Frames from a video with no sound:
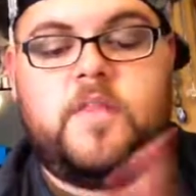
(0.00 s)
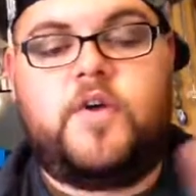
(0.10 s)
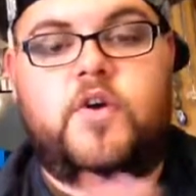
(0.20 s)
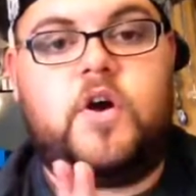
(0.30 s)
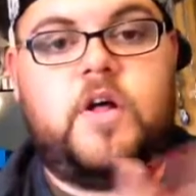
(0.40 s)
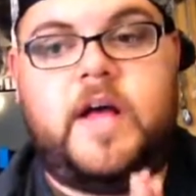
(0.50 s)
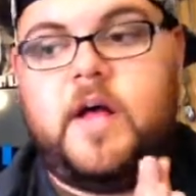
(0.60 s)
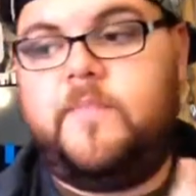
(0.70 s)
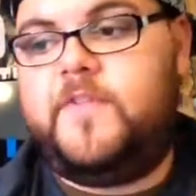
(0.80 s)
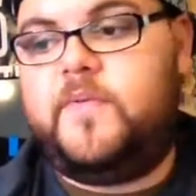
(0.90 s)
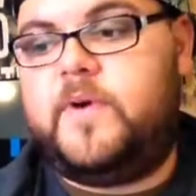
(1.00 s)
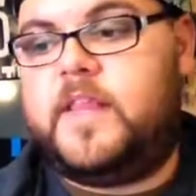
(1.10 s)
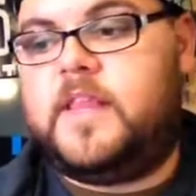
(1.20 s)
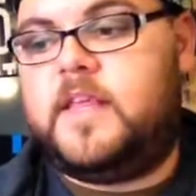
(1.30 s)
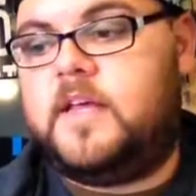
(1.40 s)
They're all helpful
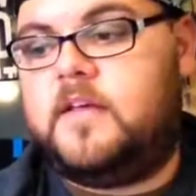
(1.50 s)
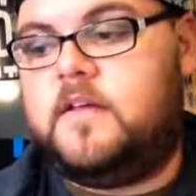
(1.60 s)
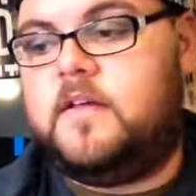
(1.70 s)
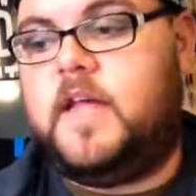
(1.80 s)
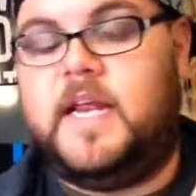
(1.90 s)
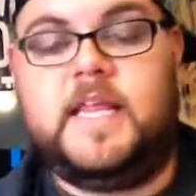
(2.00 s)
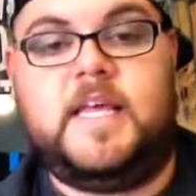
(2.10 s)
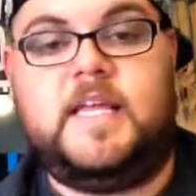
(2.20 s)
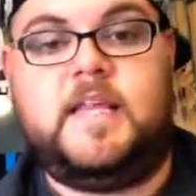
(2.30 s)
with anything